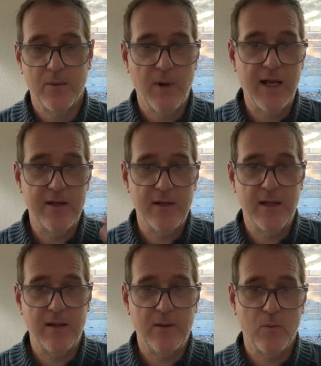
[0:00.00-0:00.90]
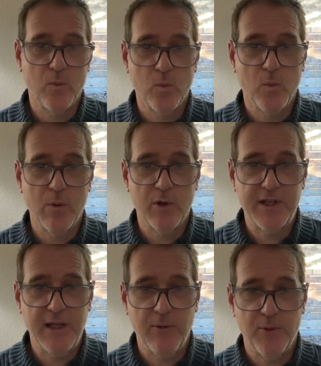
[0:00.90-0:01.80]
right, when we're
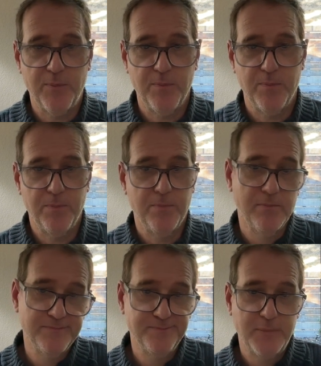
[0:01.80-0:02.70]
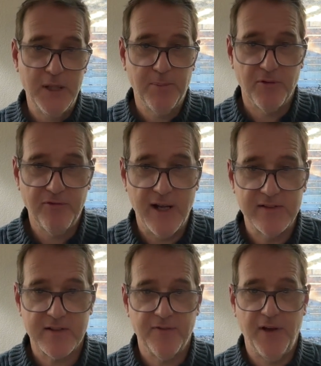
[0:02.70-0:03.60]
dealing with people
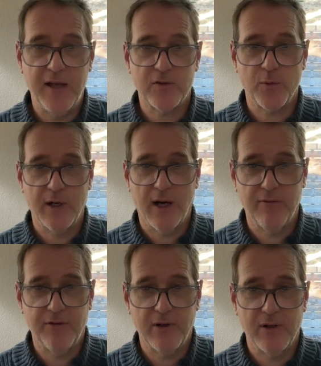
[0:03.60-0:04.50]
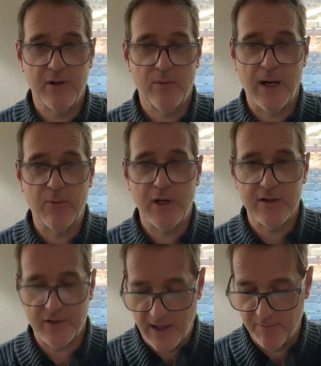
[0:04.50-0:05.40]
face to face, we often, right, we
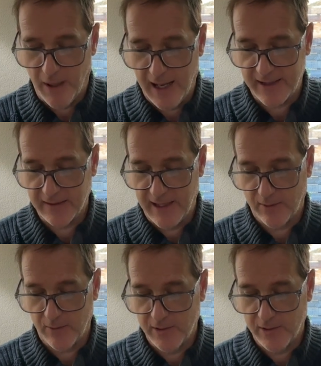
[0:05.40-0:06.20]
also have body language